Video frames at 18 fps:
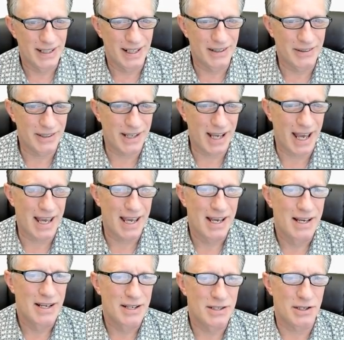Okay,
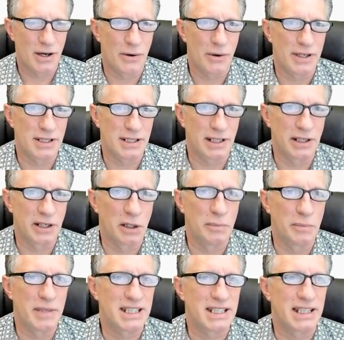so it's a
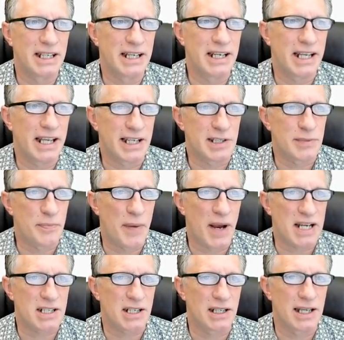little misleading,
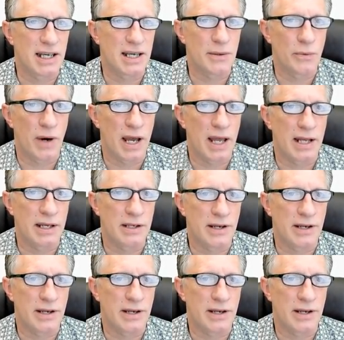especially when